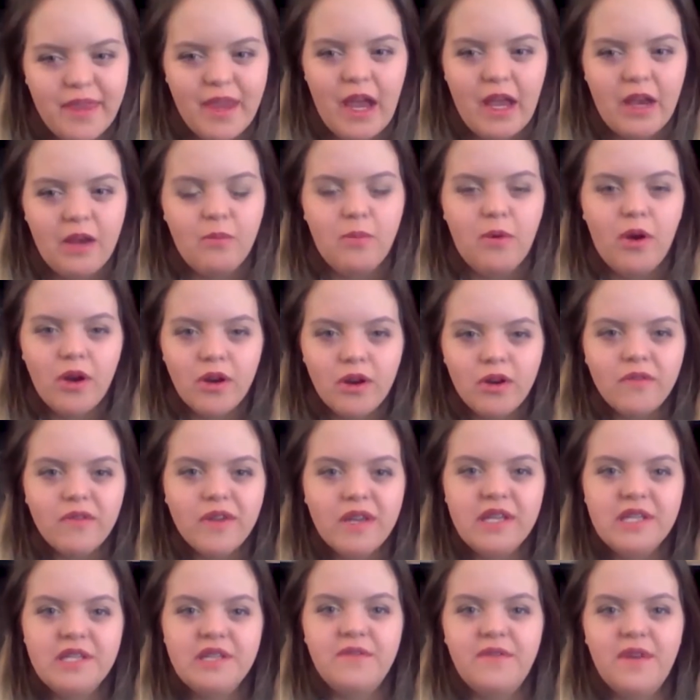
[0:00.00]
Kind of part of
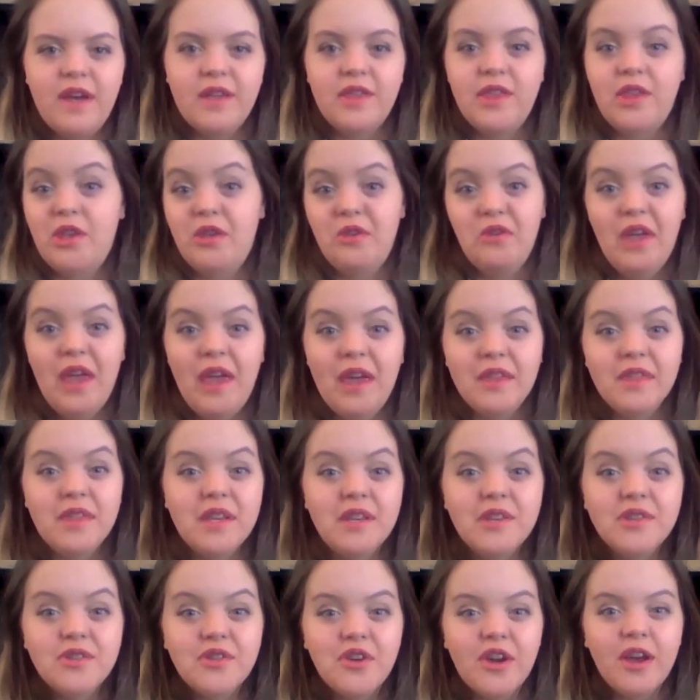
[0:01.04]
it is the fact that you can't
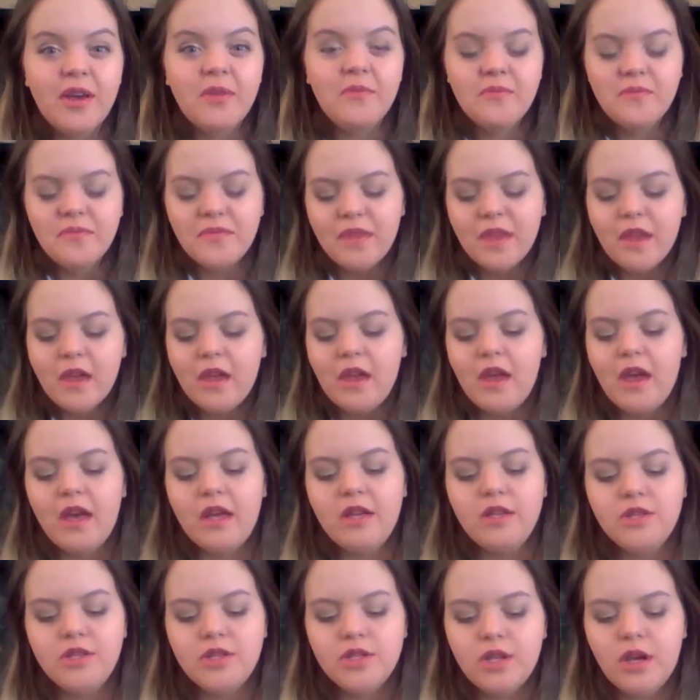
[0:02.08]
think straight.
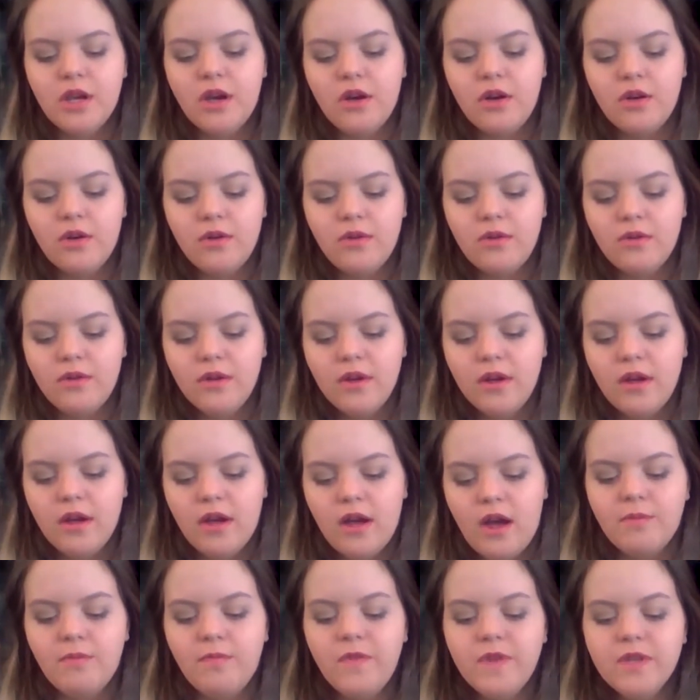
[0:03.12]
And so
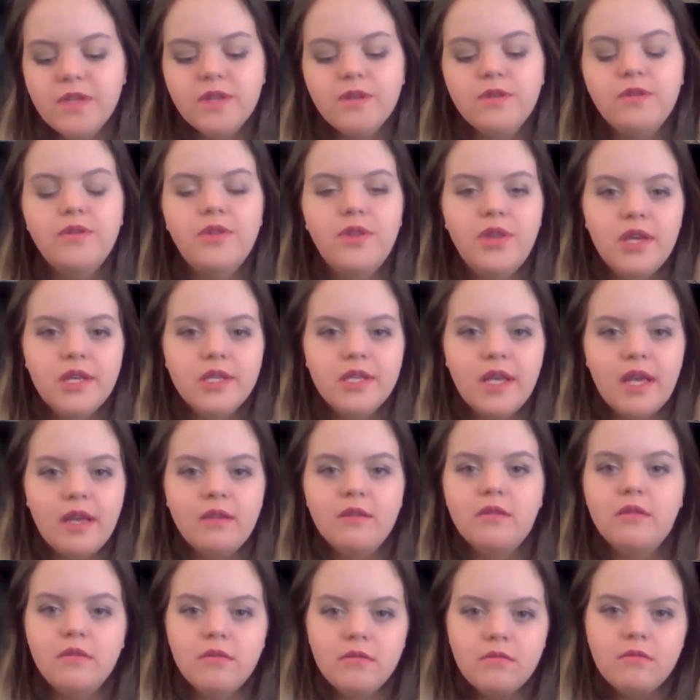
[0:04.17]
some physical things
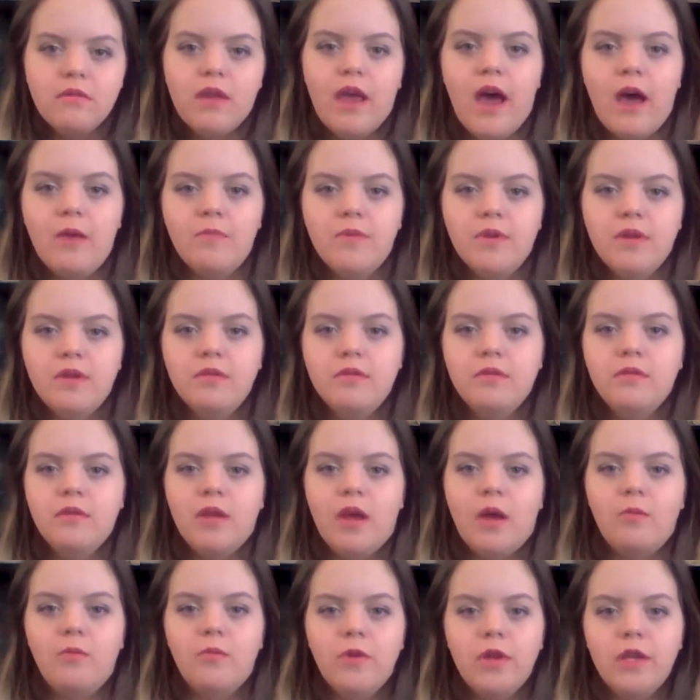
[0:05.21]
that happen,
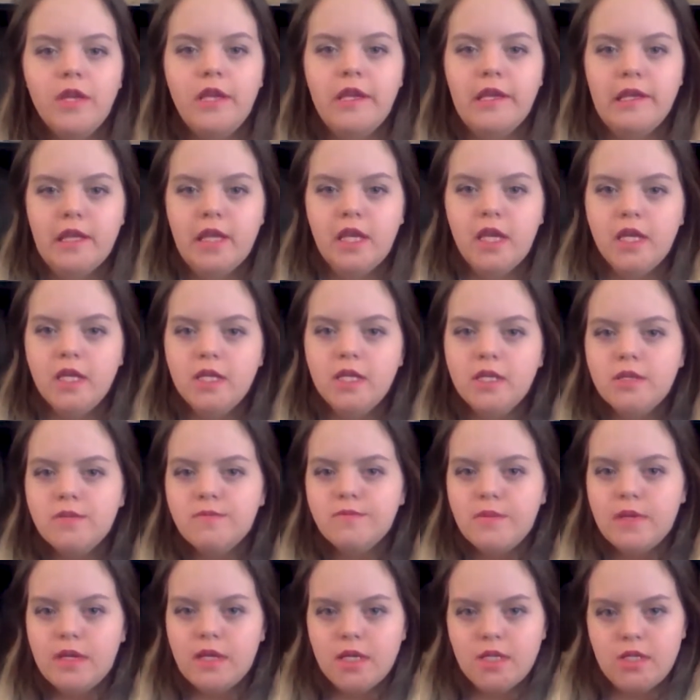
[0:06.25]
I'm reading these
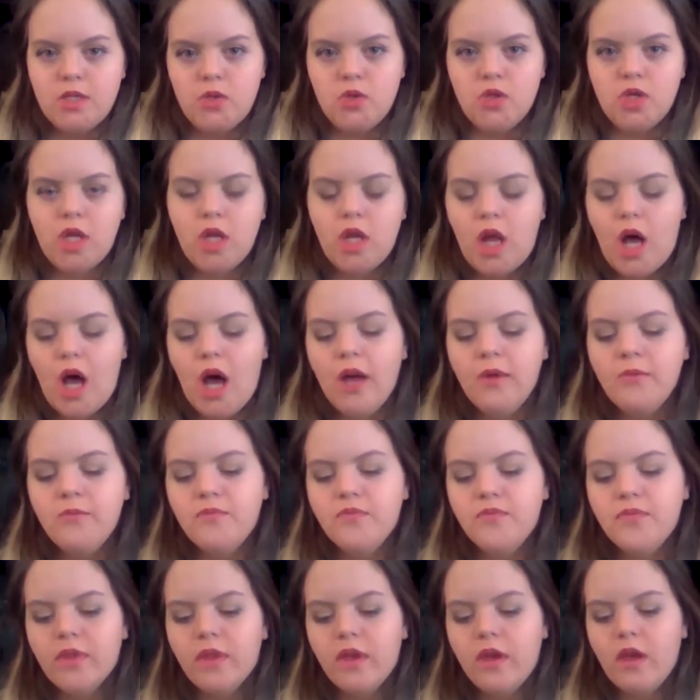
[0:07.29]
because there's a lot.
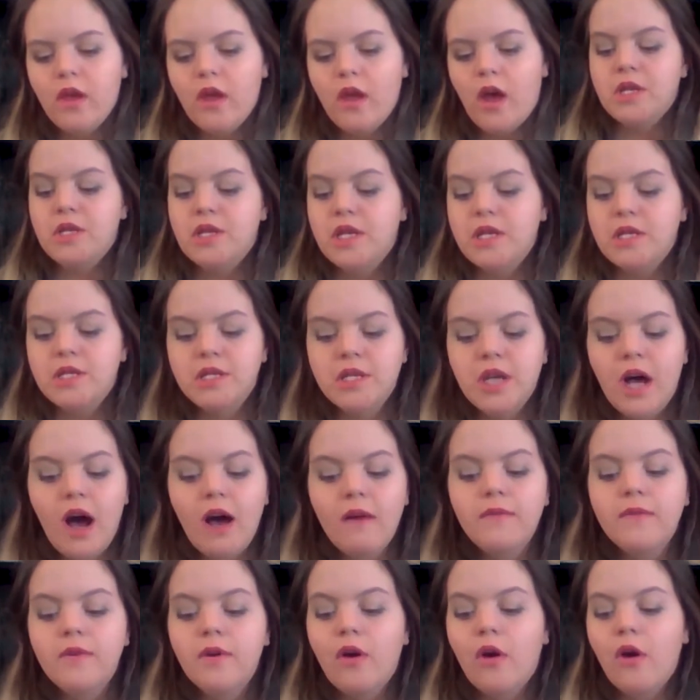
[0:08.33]
Is it
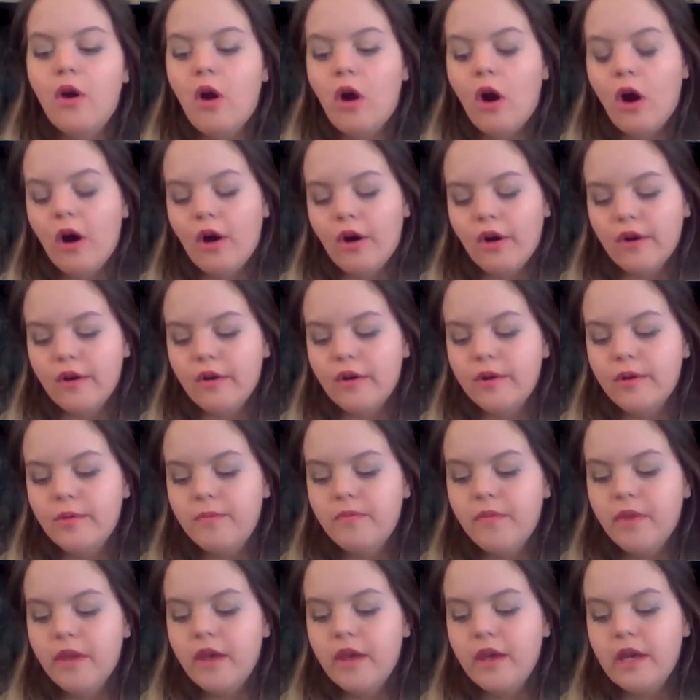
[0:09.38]
soft or hard?
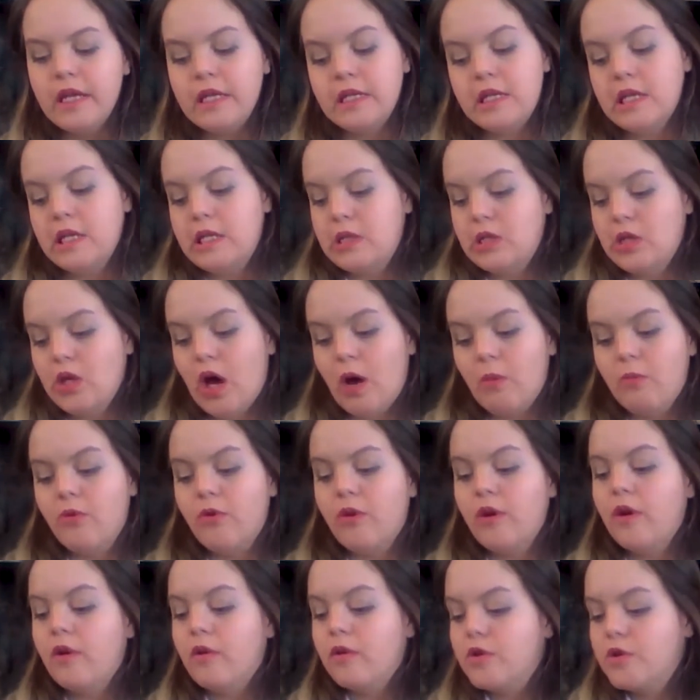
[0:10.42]
Is it
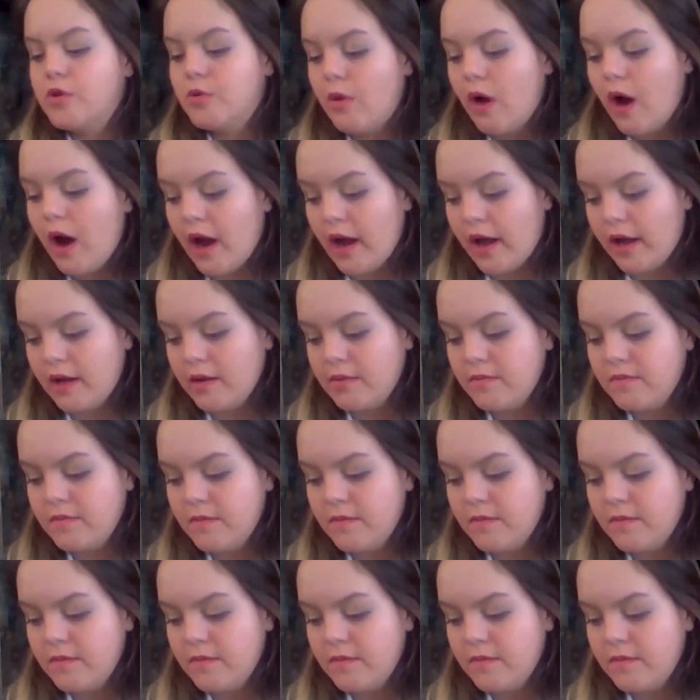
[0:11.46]
slobbery or dry?